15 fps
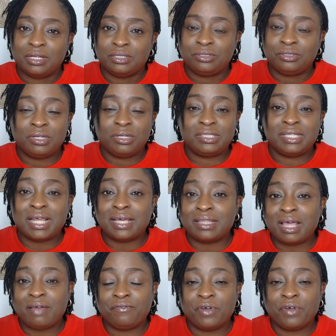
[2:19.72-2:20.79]
So it's like
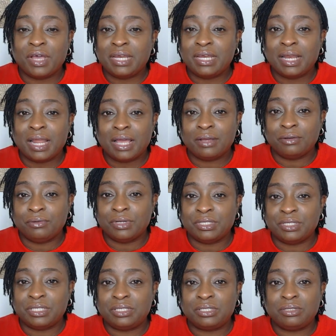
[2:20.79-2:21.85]
that for any
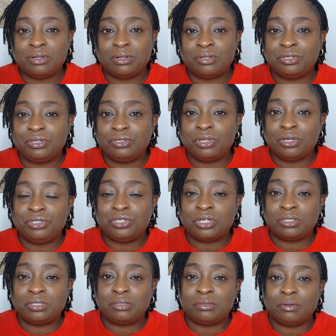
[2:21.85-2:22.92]
language. It's not, you don't
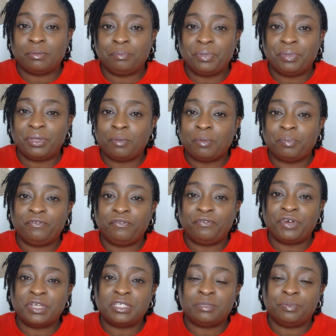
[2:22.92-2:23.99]
just pick up a
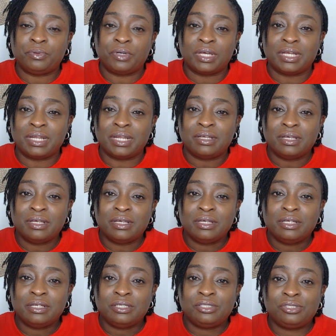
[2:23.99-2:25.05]
phrase book and then
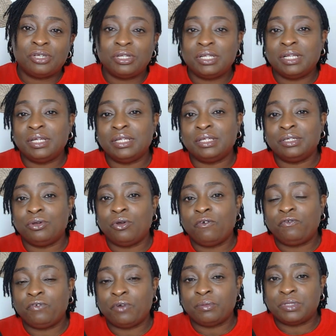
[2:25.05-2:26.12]
suddenly go
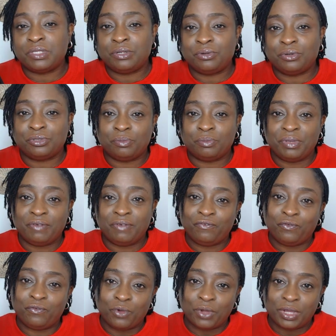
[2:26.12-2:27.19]
from zero to being
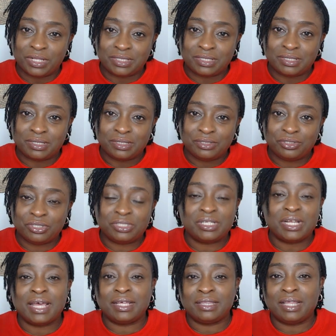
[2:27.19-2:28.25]
fluent just
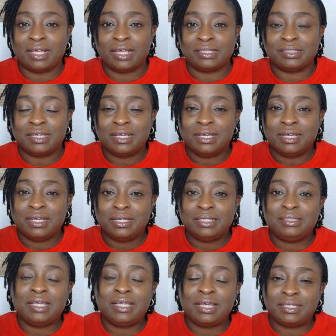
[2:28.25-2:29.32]
like that.
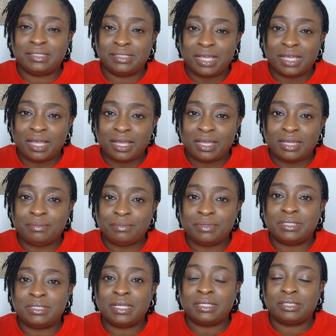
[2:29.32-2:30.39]
It takes time,
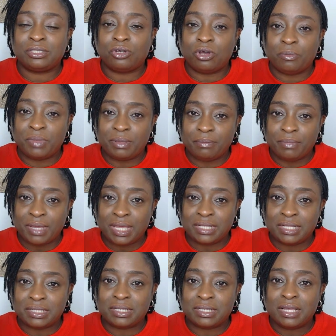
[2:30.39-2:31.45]
it takes
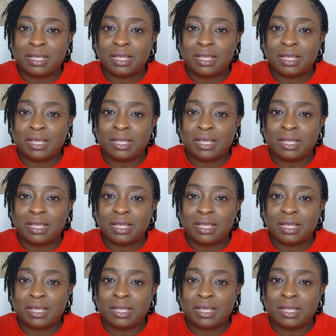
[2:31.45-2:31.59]
commitment,